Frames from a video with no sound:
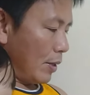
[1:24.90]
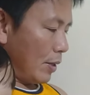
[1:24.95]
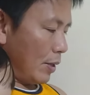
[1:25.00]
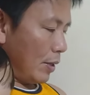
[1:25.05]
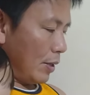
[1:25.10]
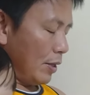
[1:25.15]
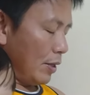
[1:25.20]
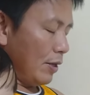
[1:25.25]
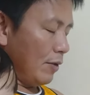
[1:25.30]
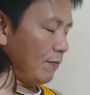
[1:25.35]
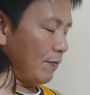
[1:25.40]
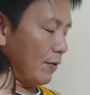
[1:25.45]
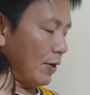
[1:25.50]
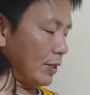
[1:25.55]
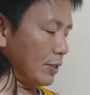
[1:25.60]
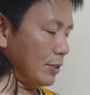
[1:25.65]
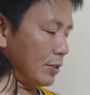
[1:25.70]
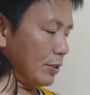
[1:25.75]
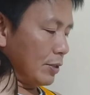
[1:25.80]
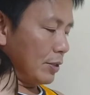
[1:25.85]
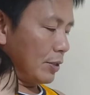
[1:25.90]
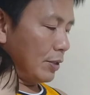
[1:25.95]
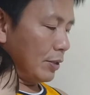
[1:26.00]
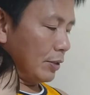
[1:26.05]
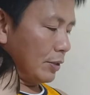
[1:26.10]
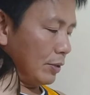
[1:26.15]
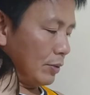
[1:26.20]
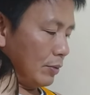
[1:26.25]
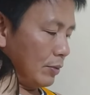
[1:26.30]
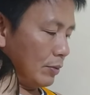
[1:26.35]
Eve answered,
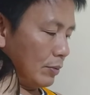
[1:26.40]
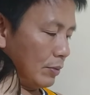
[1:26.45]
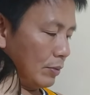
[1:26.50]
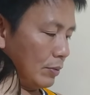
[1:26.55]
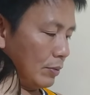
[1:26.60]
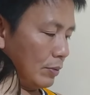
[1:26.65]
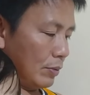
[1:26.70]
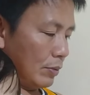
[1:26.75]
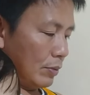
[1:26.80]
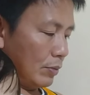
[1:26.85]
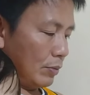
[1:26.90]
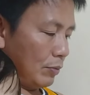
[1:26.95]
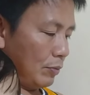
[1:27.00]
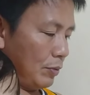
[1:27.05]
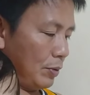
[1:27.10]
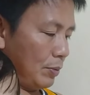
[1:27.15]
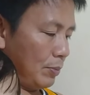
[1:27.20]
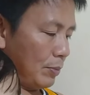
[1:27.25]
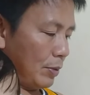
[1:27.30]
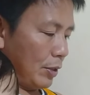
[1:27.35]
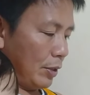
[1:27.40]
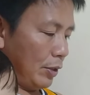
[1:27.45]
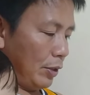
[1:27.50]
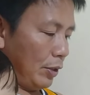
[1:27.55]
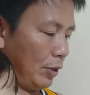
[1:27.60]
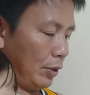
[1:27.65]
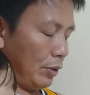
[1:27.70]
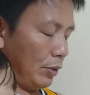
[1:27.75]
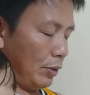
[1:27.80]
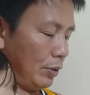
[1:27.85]
"We may
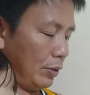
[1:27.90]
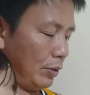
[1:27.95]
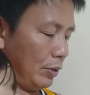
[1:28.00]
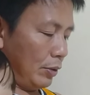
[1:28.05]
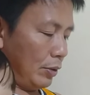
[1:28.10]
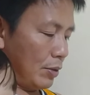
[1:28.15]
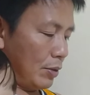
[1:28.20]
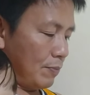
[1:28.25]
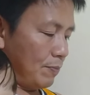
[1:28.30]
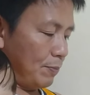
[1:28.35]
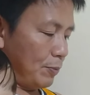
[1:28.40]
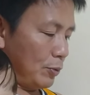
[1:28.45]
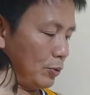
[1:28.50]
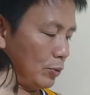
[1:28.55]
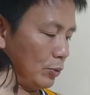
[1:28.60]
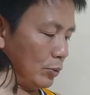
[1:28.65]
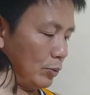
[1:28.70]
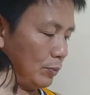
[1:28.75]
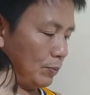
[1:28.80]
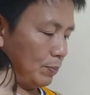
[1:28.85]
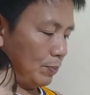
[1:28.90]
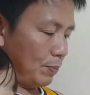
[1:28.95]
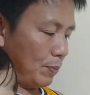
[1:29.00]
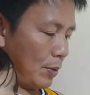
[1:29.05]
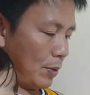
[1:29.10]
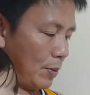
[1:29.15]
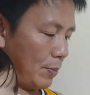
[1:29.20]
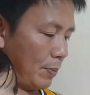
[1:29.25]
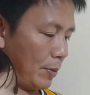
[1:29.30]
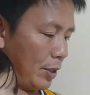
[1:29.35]
eat the fruit
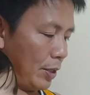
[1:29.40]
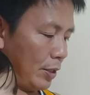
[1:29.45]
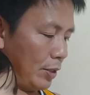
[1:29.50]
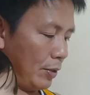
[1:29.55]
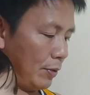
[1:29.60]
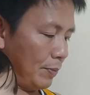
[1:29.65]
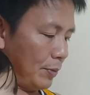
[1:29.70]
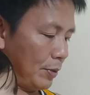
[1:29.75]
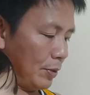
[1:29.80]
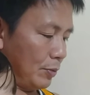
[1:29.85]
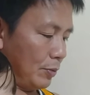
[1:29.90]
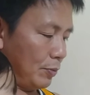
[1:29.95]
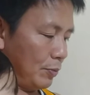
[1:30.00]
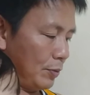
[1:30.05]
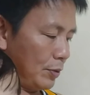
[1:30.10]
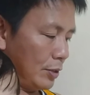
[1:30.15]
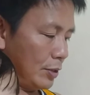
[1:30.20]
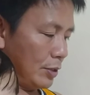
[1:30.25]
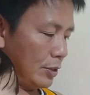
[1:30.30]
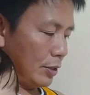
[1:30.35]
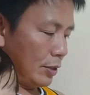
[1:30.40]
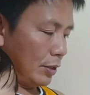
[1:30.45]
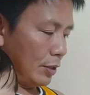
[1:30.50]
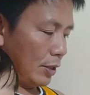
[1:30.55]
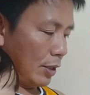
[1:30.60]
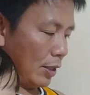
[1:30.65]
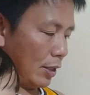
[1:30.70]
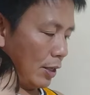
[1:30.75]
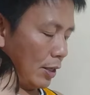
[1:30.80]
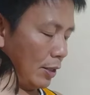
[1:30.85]
from any of the trees in
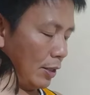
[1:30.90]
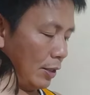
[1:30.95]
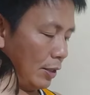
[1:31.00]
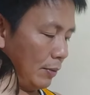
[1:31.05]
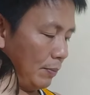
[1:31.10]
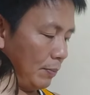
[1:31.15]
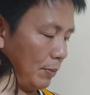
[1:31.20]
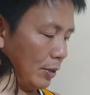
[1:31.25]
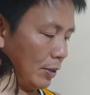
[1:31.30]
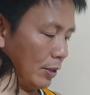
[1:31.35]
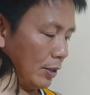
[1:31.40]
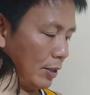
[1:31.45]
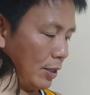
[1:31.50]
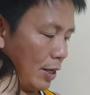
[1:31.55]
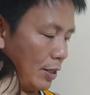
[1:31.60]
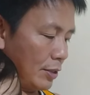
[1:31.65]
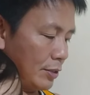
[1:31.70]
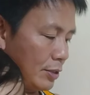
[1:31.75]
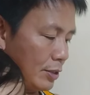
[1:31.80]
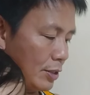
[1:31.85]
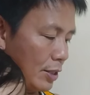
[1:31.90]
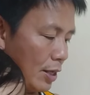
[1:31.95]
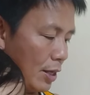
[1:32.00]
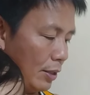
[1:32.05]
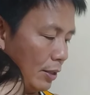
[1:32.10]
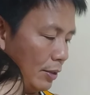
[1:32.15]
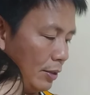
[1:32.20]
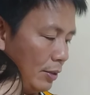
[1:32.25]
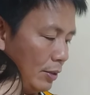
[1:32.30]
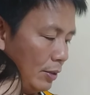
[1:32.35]
the garden, but God
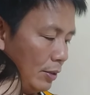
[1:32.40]
said,